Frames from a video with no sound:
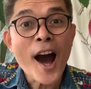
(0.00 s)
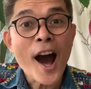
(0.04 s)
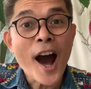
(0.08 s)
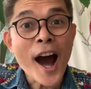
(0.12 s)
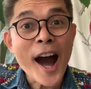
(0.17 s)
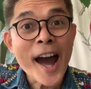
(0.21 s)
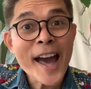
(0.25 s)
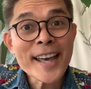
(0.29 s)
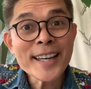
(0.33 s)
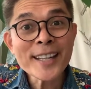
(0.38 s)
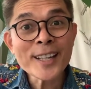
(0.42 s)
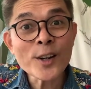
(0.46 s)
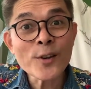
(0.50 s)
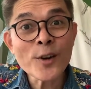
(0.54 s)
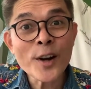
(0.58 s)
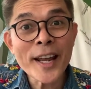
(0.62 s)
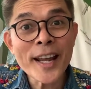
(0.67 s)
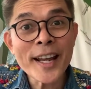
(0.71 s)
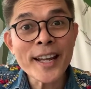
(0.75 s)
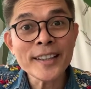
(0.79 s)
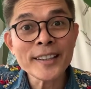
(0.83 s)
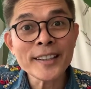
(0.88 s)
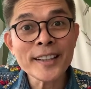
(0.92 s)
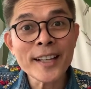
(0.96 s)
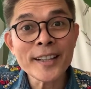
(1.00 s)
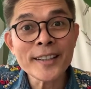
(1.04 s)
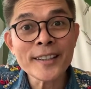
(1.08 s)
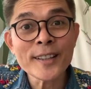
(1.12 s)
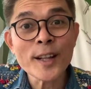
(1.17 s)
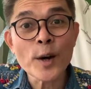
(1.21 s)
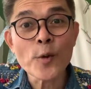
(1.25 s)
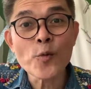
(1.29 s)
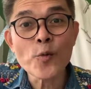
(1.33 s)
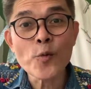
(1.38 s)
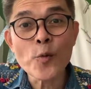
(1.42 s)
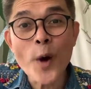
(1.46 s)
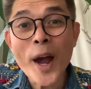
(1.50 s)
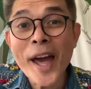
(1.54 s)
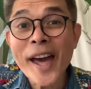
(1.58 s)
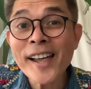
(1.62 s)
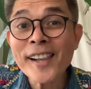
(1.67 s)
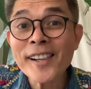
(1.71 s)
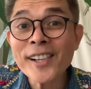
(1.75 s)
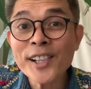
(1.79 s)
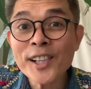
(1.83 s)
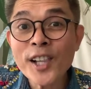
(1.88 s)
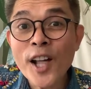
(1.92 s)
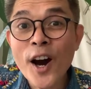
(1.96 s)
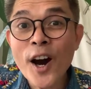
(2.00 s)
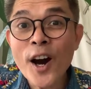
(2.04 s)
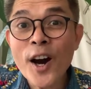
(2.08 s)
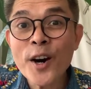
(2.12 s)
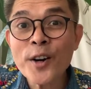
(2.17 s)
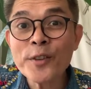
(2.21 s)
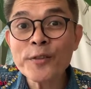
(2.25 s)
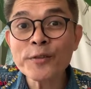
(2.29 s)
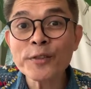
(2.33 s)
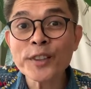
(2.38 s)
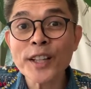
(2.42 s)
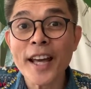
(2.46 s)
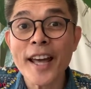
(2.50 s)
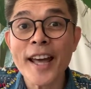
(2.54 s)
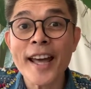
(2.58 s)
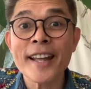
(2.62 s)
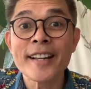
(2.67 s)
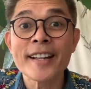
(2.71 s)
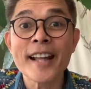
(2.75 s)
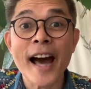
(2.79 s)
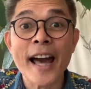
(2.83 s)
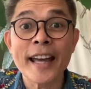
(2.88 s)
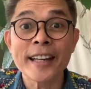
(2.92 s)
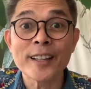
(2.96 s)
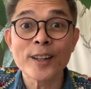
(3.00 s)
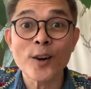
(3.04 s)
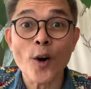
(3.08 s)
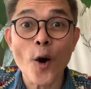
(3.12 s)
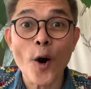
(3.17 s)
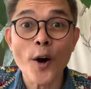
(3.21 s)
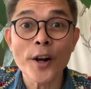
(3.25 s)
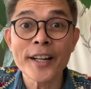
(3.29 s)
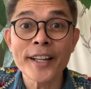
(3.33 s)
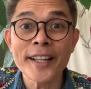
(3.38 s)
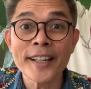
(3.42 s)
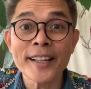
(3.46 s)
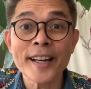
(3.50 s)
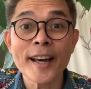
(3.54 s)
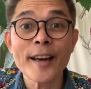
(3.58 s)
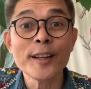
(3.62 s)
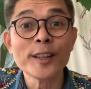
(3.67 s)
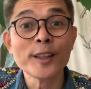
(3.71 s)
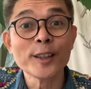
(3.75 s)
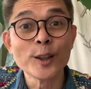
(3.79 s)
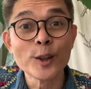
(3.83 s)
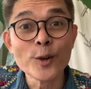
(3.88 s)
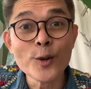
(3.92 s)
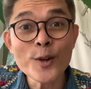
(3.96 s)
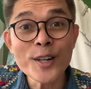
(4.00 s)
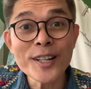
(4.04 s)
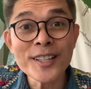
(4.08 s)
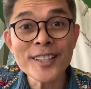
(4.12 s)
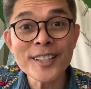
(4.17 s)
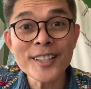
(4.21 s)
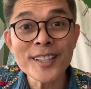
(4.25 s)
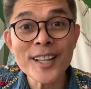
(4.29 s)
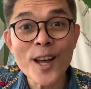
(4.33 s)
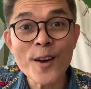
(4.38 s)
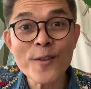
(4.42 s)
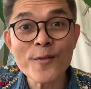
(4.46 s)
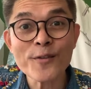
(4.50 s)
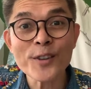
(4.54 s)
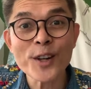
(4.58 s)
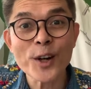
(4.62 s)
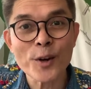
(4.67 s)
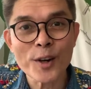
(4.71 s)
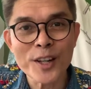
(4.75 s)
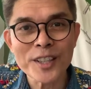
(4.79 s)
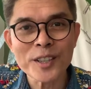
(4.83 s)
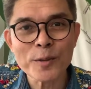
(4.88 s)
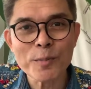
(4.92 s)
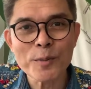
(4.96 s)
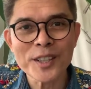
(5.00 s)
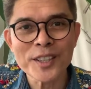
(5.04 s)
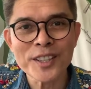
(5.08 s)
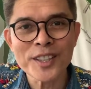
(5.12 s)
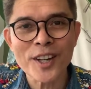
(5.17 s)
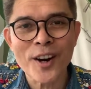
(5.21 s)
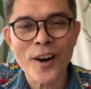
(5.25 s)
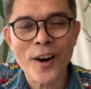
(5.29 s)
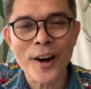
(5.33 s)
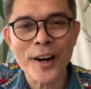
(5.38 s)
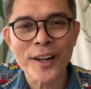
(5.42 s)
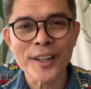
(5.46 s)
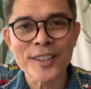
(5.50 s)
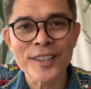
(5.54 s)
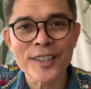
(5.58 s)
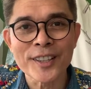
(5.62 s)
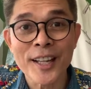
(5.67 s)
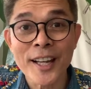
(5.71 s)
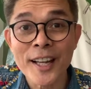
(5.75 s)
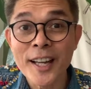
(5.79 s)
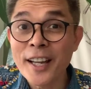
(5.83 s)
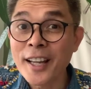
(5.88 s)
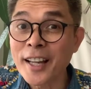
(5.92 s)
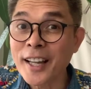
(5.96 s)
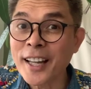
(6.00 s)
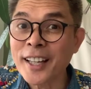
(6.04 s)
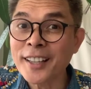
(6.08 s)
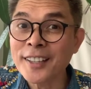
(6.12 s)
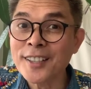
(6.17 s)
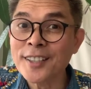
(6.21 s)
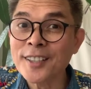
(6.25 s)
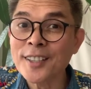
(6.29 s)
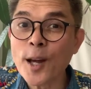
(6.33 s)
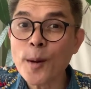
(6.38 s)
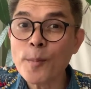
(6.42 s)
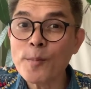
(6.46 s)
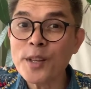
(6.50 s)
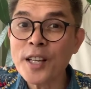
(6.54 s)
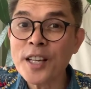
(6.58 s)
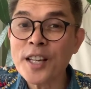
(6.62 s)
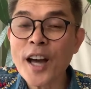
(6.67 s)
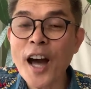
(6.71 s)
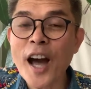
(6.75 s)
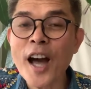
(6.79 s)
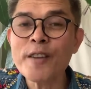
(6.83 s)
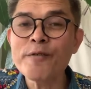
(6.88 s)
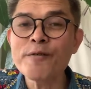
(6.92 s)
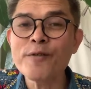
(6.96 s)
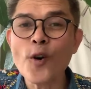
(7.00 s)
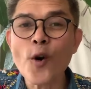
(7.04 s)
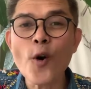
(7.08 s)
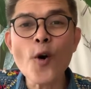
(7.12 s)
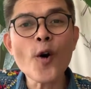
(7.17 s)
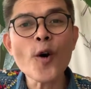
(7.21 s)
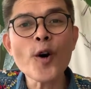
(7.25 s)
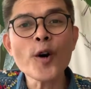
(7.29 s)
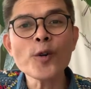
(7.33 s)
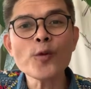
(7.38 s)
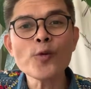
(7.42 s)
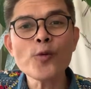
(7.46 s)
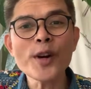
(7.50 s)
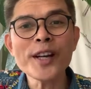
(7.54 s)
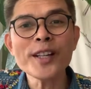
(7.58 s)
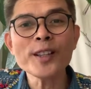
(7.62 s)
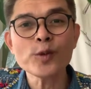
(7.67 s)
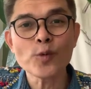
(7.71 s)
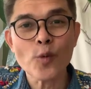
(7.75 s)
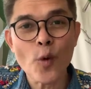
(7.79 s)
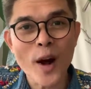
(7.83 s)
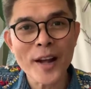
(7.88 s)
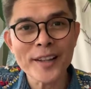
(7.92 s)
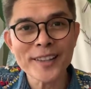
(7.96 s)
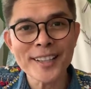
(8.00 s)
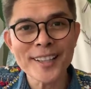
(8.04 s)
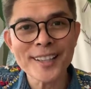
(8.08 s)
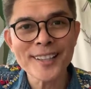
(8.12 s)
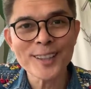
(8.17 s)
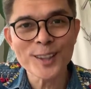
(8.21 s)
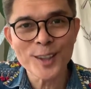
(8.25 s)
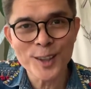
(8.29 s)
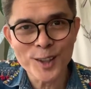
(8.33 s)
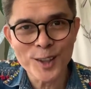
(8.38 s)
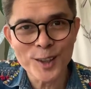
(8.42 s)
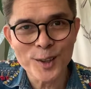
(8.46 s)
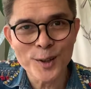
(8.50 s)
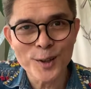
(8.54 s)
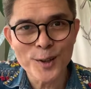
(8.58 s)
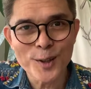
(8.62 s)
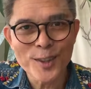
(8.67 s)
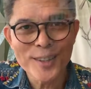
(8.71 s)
I created the well-loved and iconic UNICEF Christmas Cards. It's something I've always wanted to do.